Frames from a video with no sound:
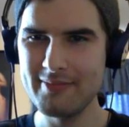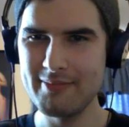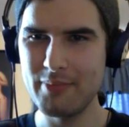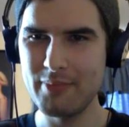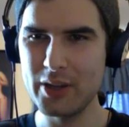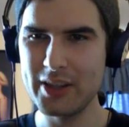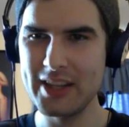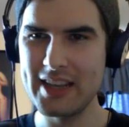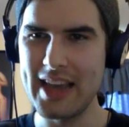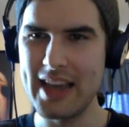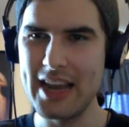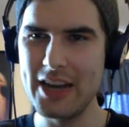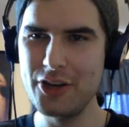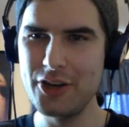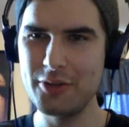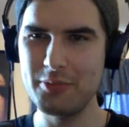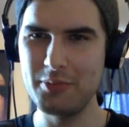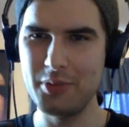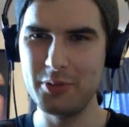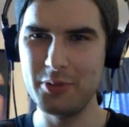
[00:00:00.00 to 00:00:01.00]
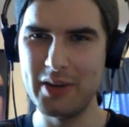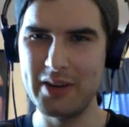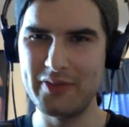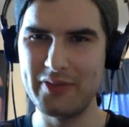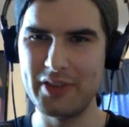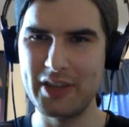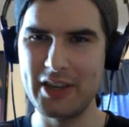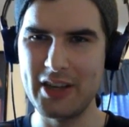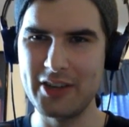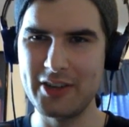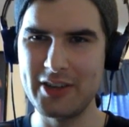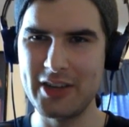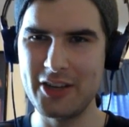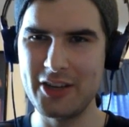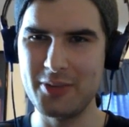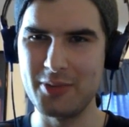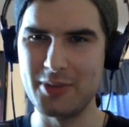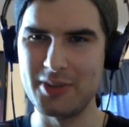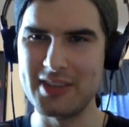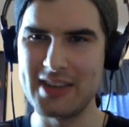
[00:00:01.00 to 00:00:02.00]
Bought the Asian Blu-ray for The
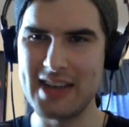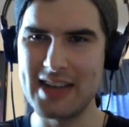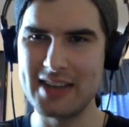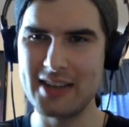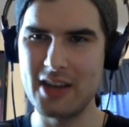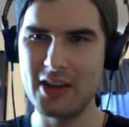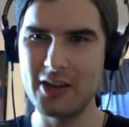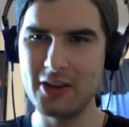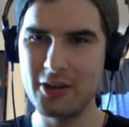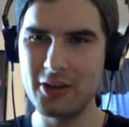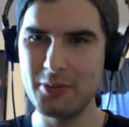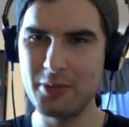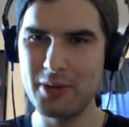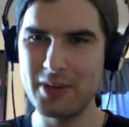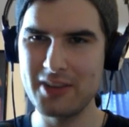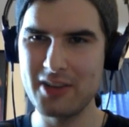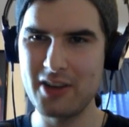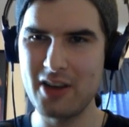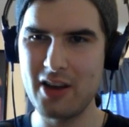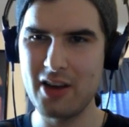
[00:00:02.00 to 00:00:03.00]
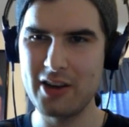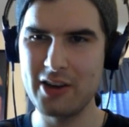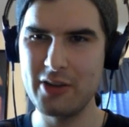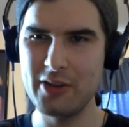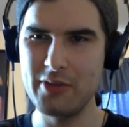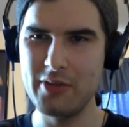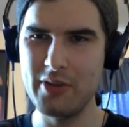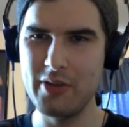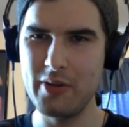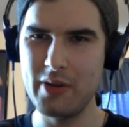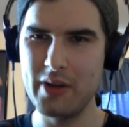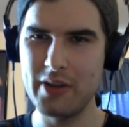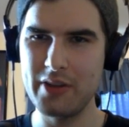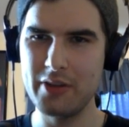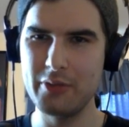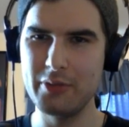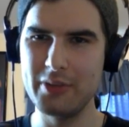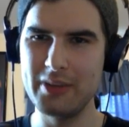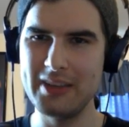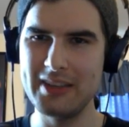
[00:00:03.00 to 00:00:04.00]
Untouchables. It has uncompressed audio. No
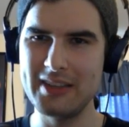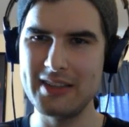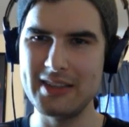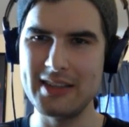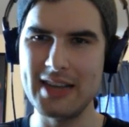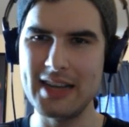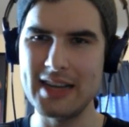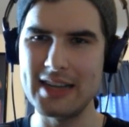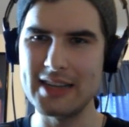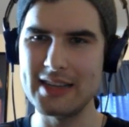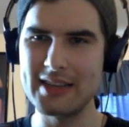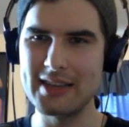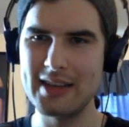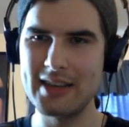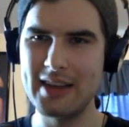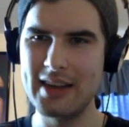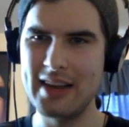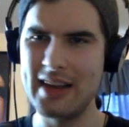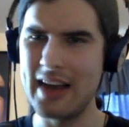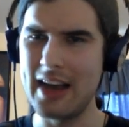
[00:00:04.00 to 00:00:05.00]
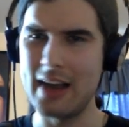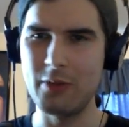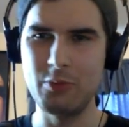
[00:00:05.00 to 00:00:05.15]
other release does. I